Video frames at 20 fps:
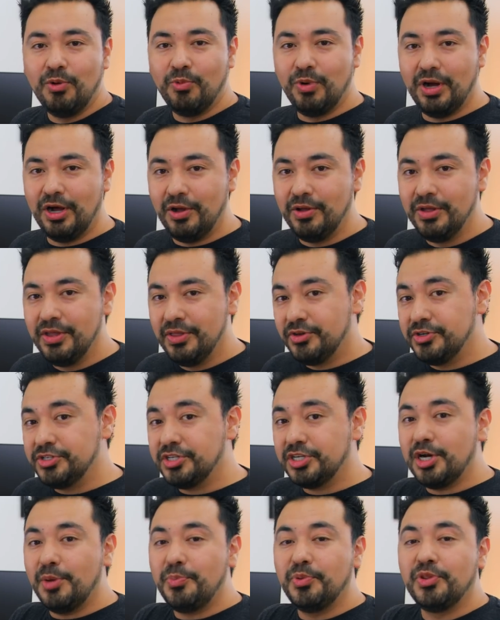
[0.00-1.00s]
Well, there's
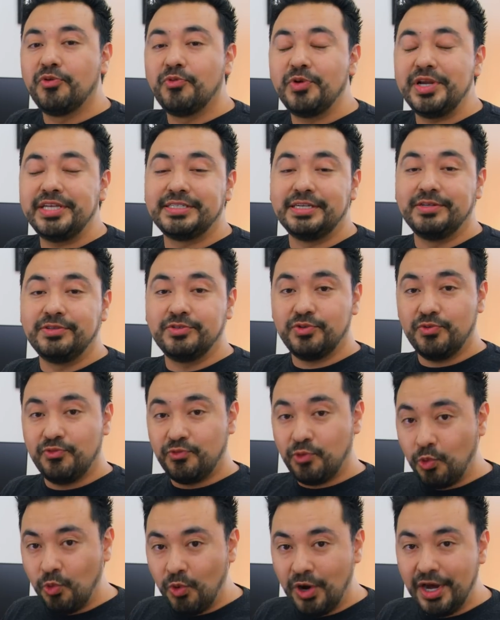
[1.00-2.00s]
a couple of reasons.
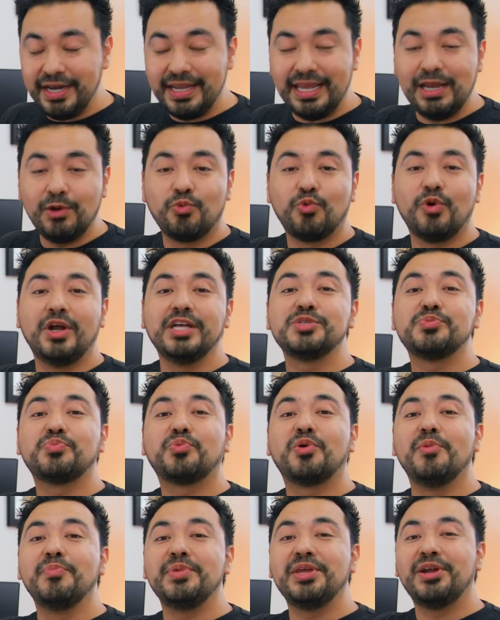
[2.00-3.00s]
For one, it runs
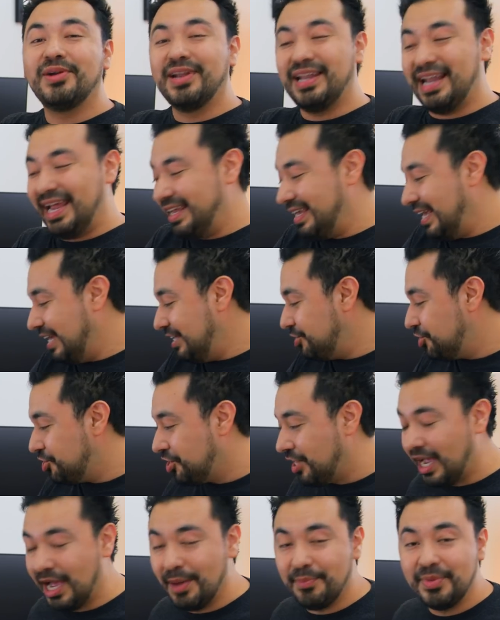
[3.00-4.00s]
Premiere like a
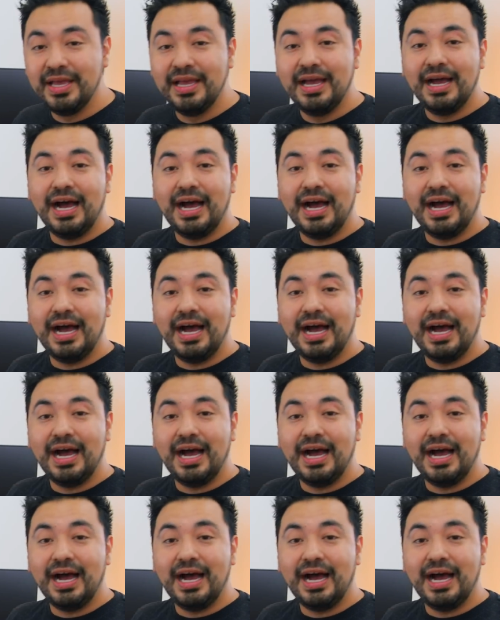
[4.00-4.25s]
champ.